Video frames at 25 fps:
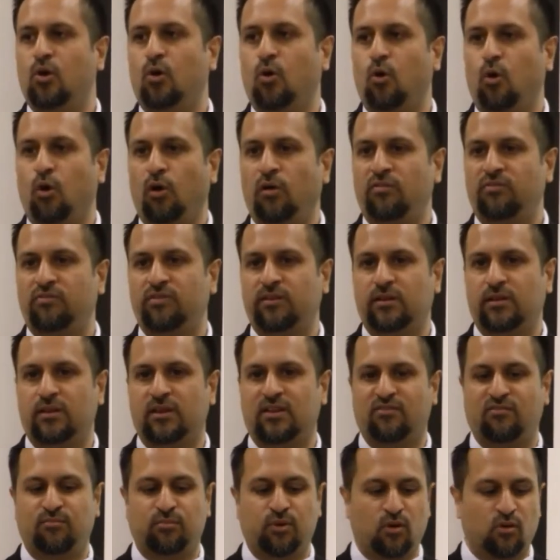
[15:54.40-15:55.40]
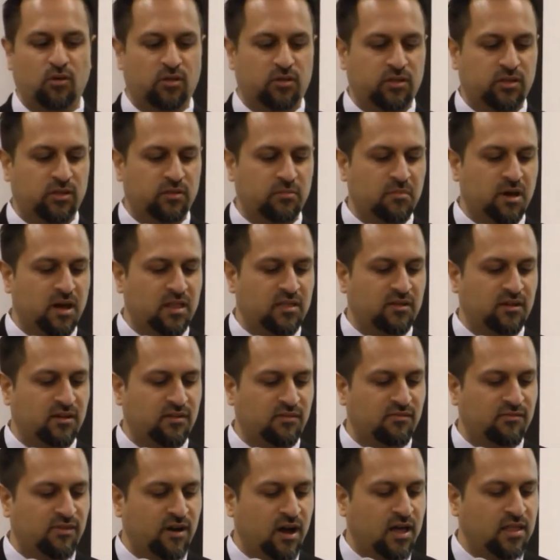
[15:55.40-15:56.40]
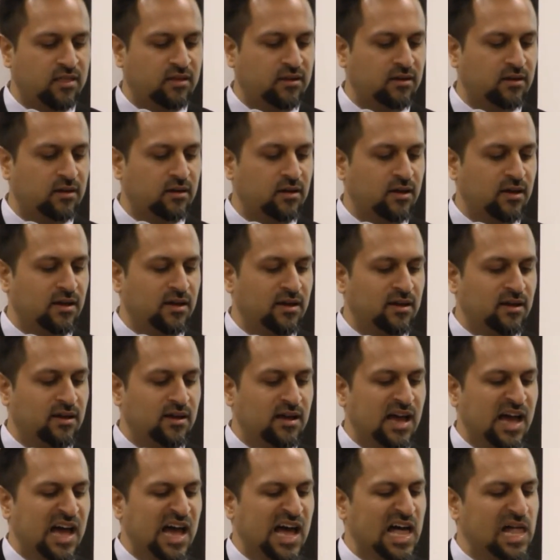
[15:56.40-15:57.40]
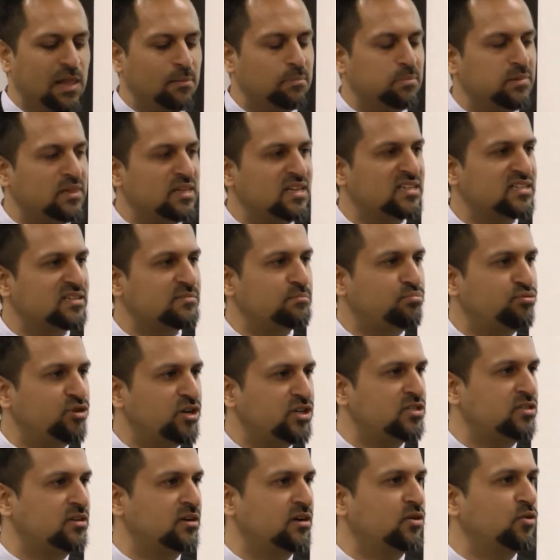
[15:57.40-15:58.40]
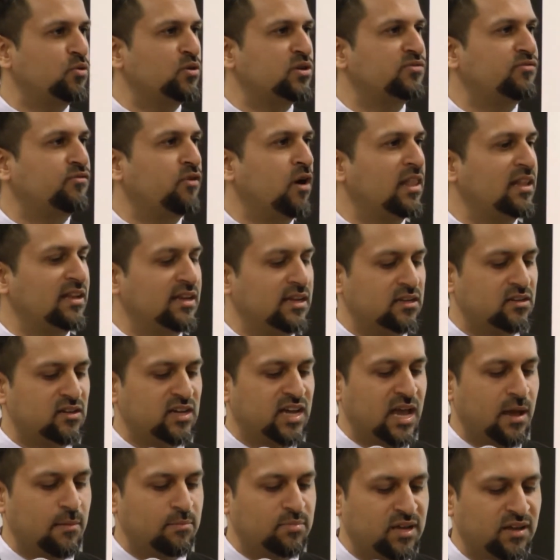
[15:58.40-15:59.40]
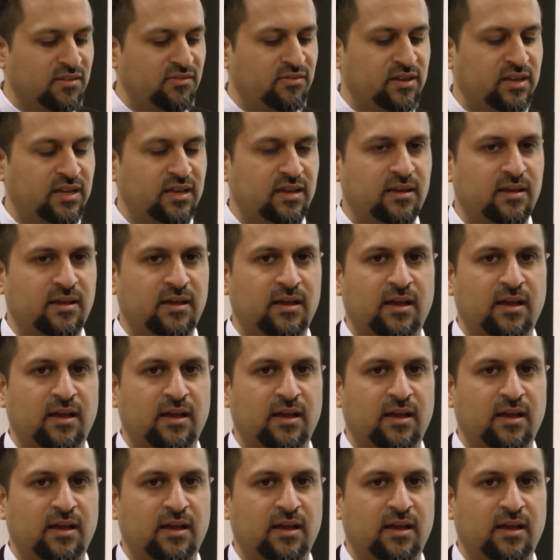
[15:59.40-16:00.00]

orphaned of both mother and father, a helpless prisoner who has fallen into captivity